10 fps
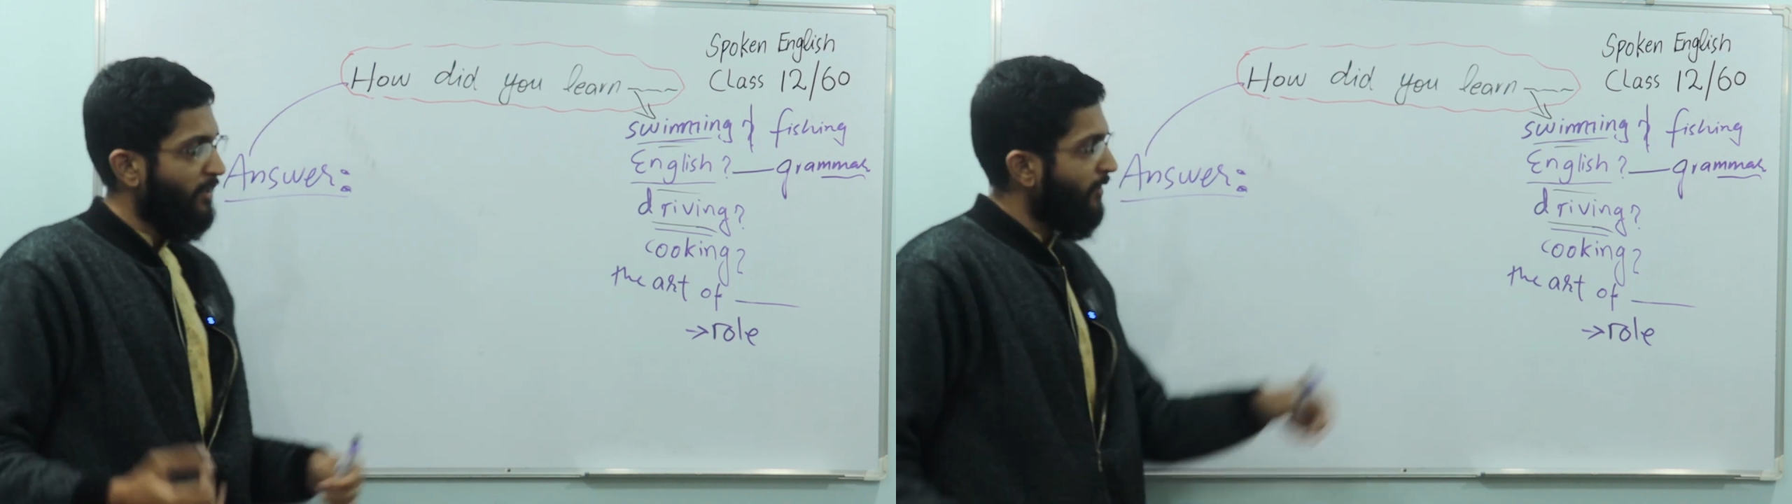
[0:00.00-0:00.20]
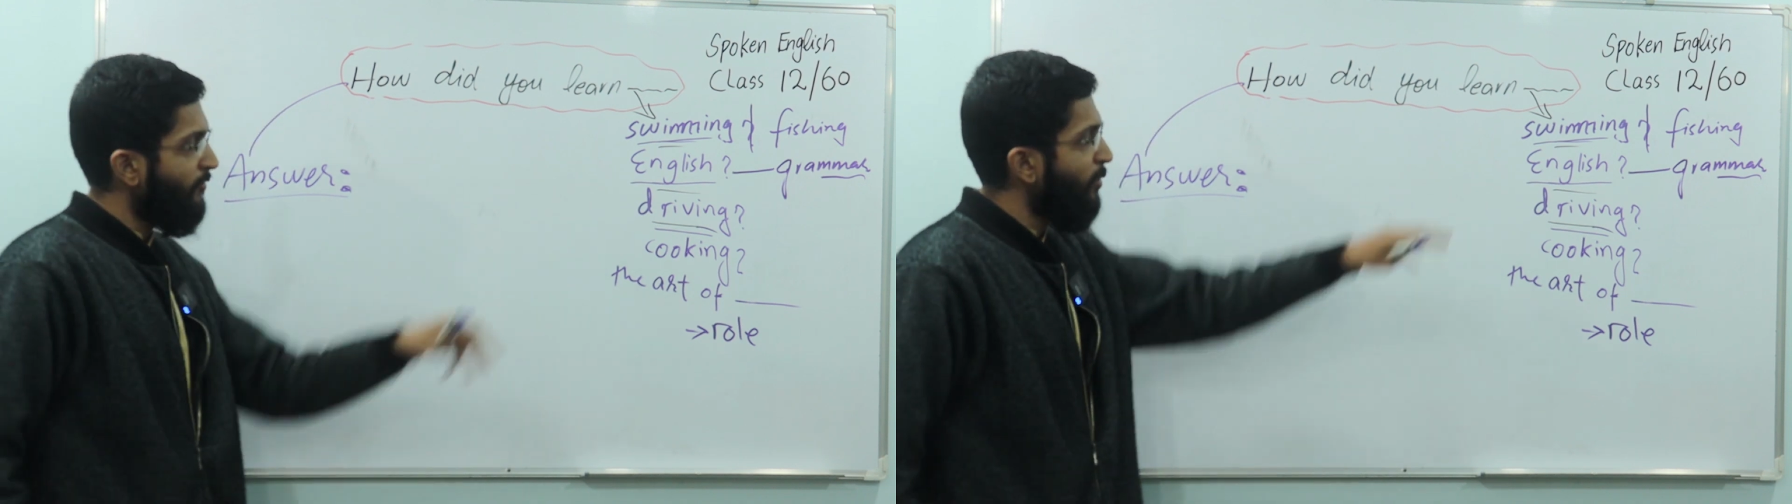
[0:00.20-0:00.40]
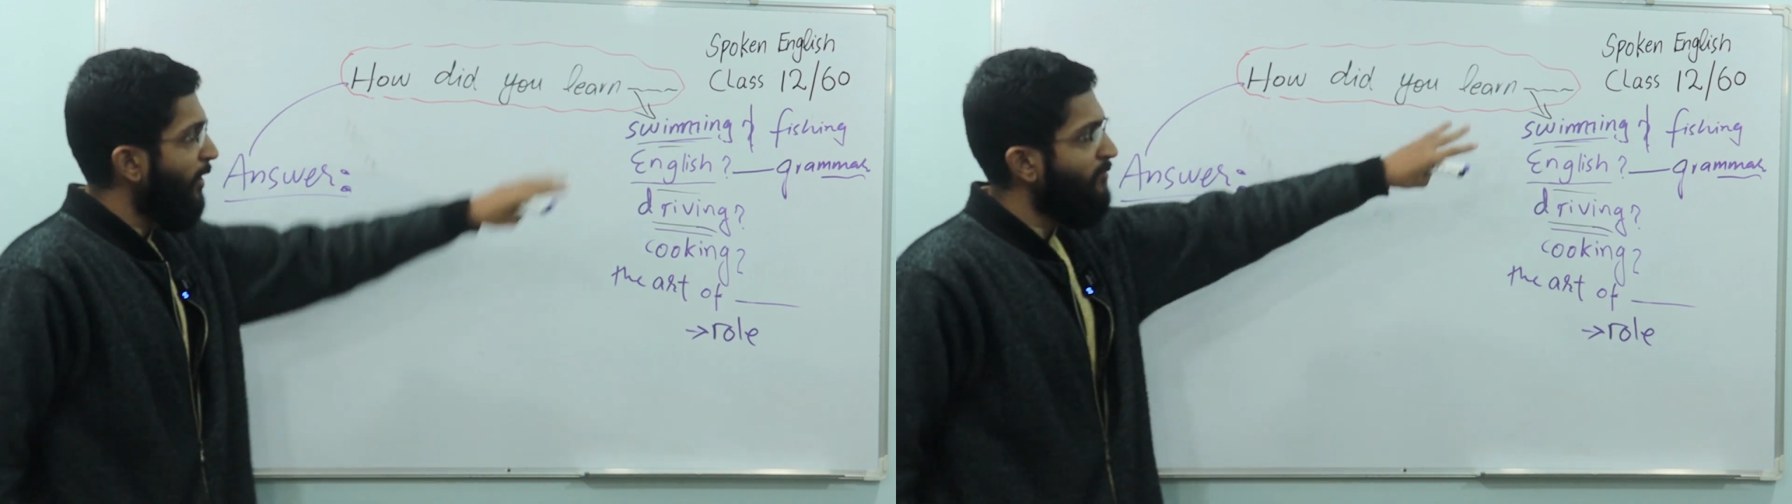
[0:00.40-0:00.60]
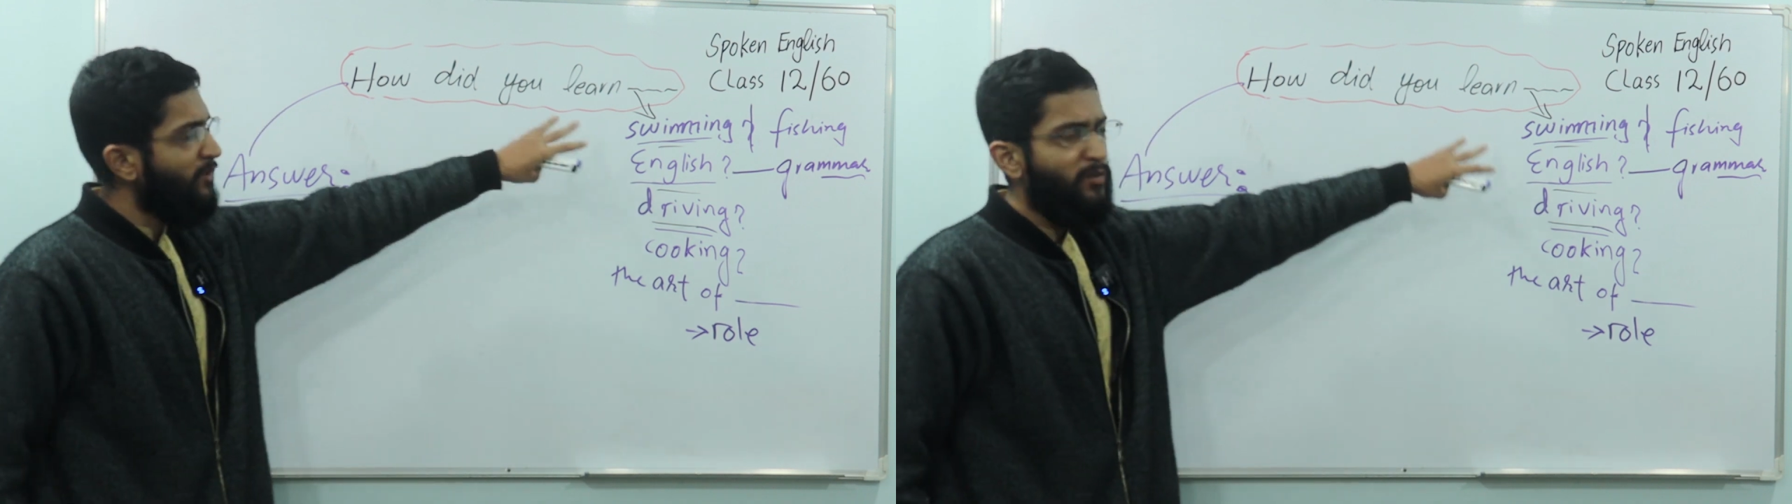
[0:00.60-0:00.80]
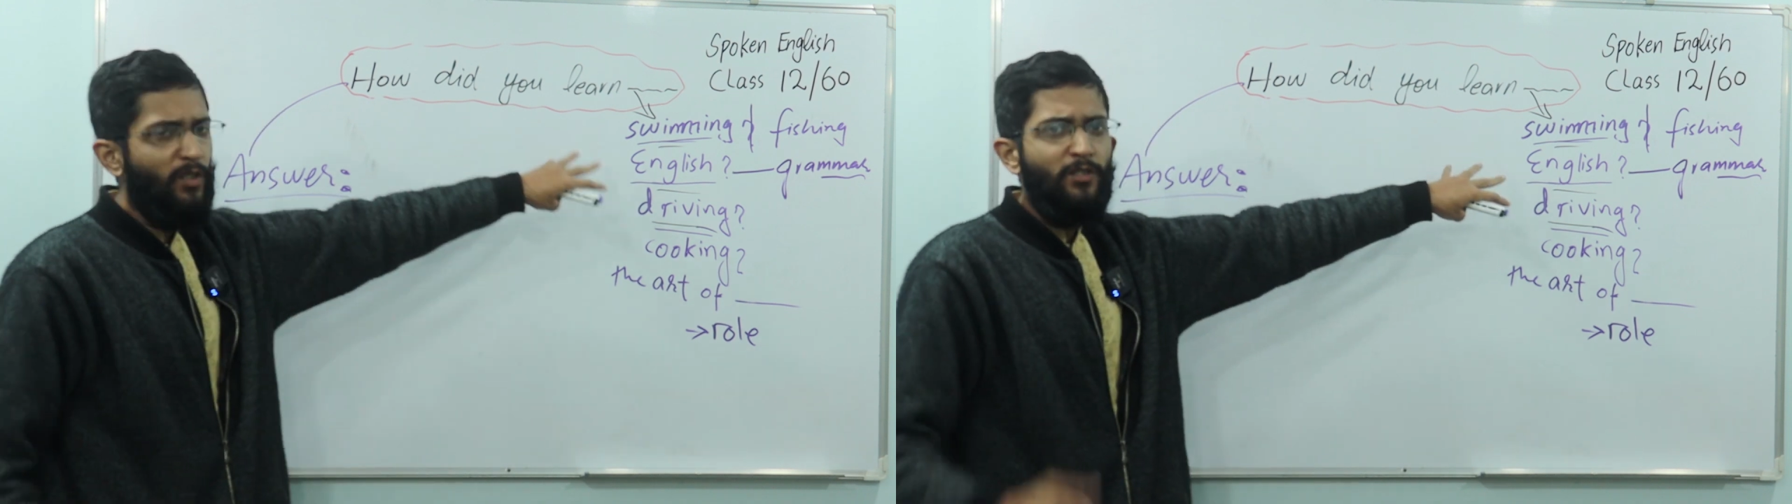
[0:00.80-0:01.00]
If you have
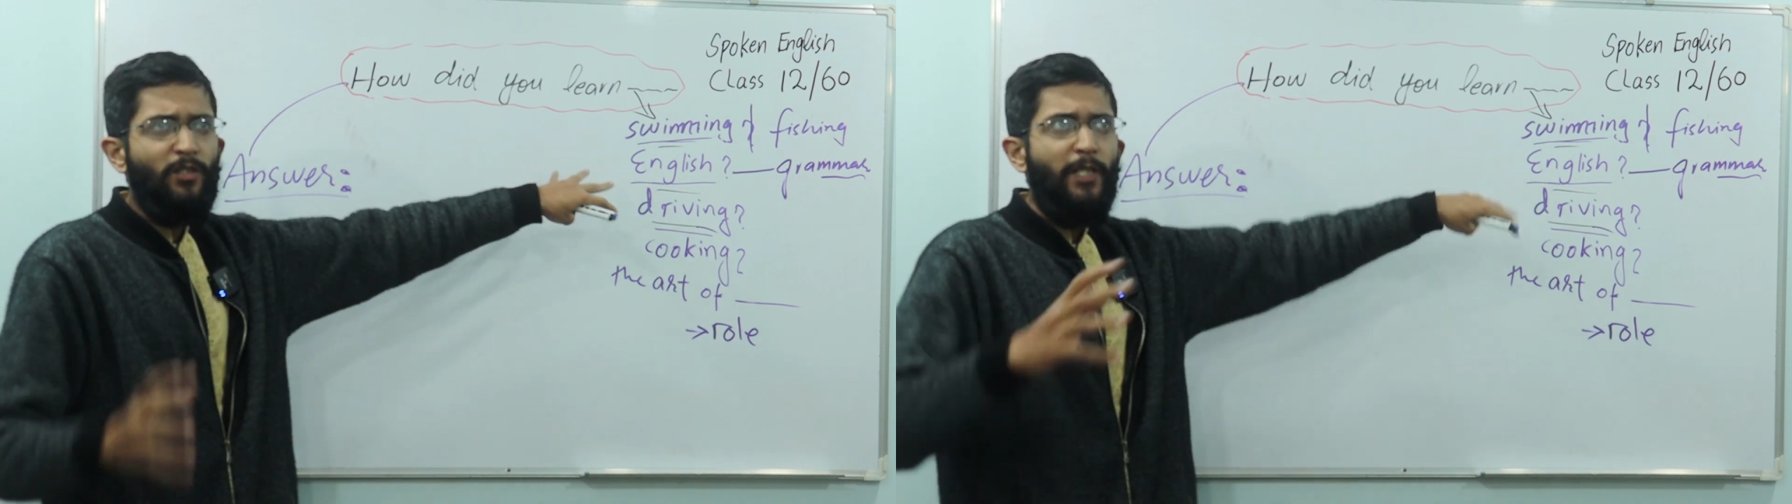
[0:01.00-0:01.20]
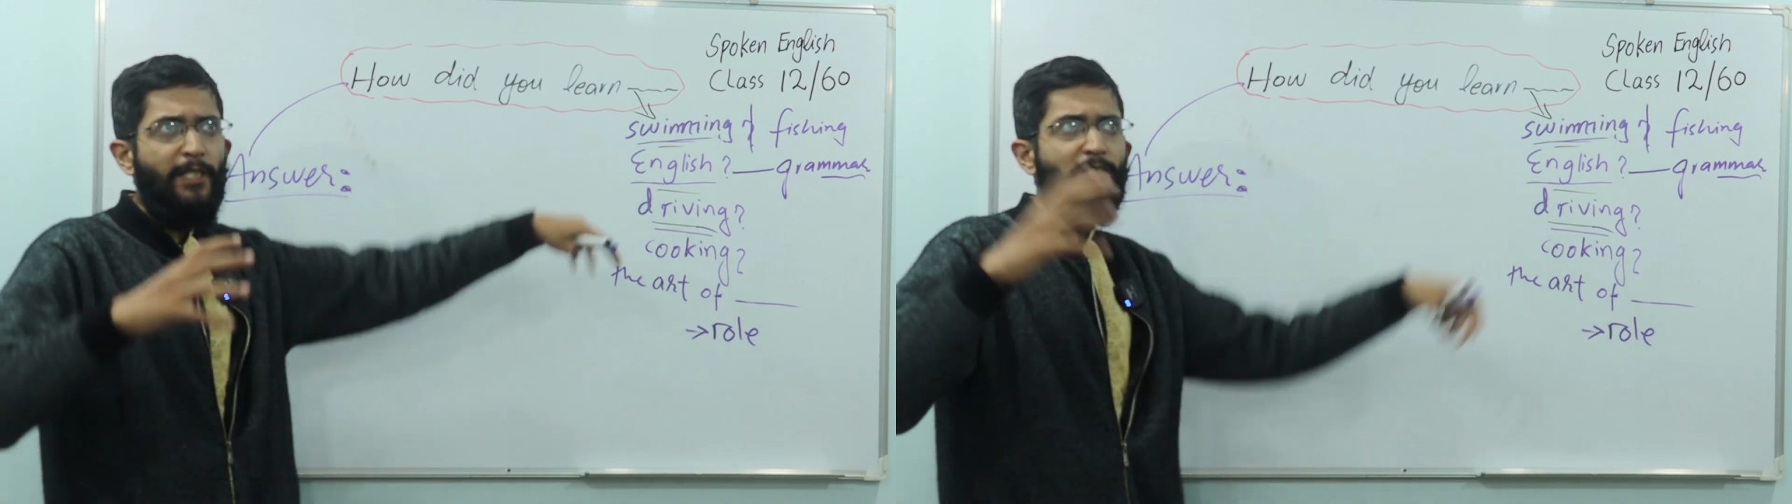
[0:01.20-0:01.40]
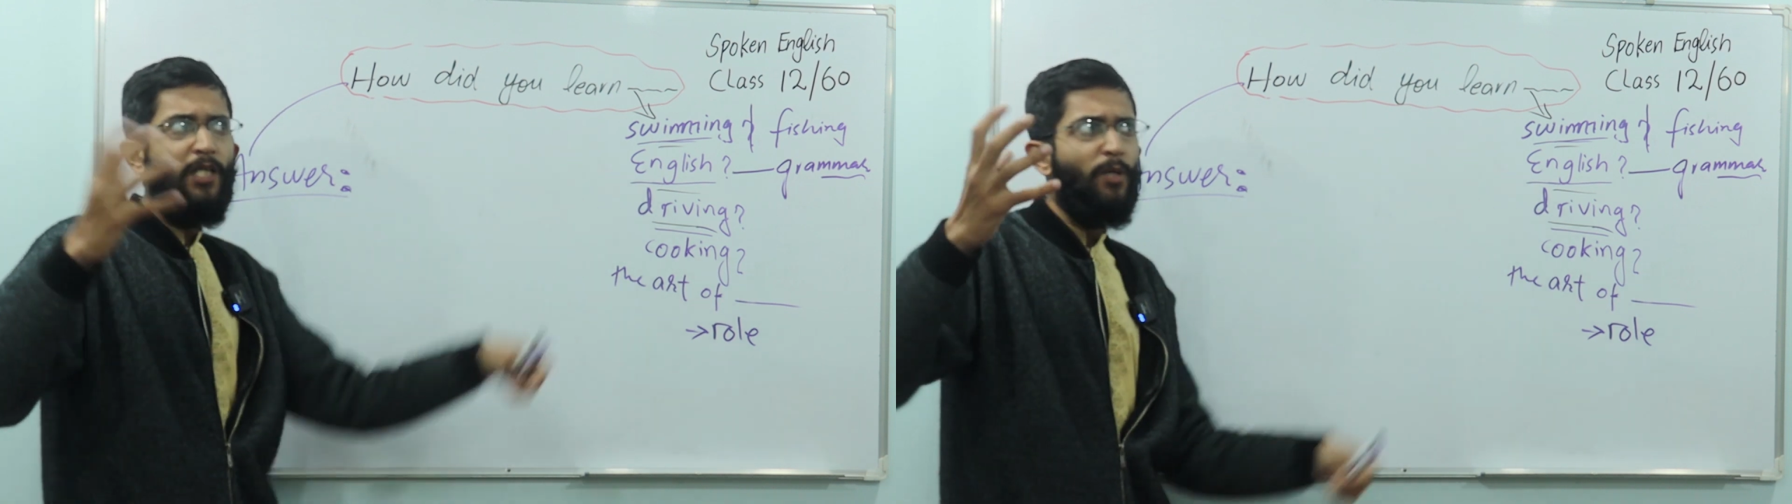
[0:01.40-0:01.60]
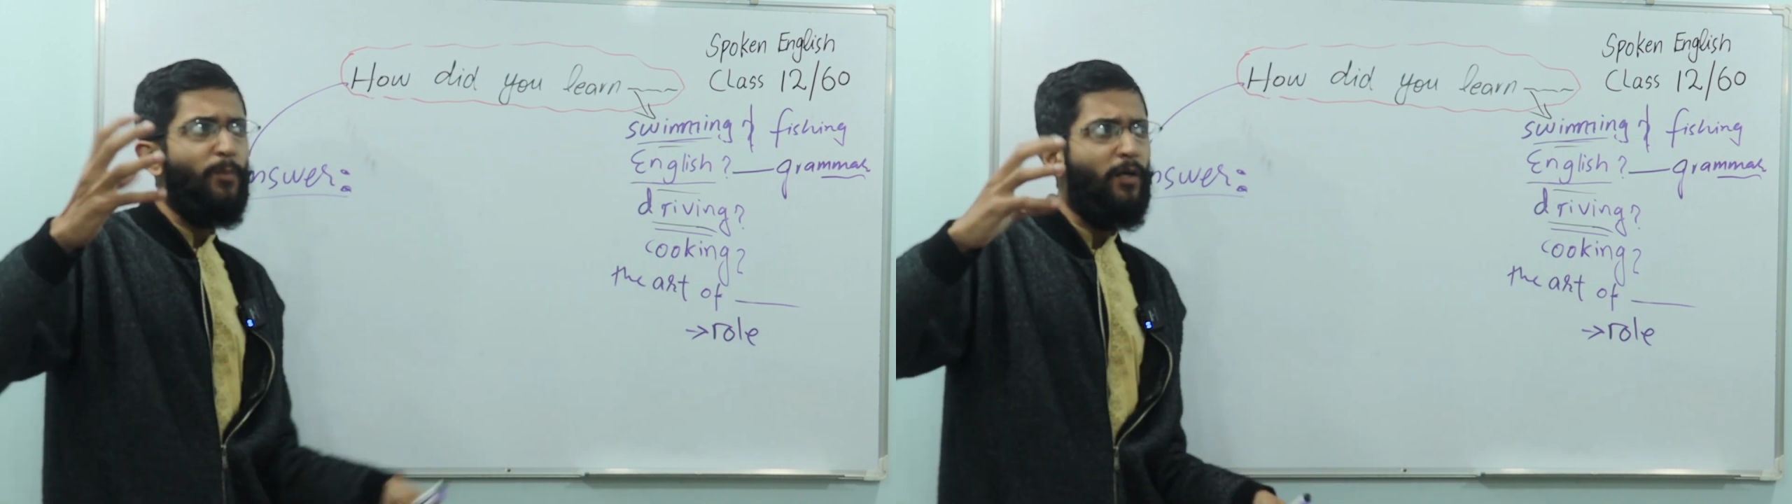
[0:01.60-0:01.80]
the structure ism,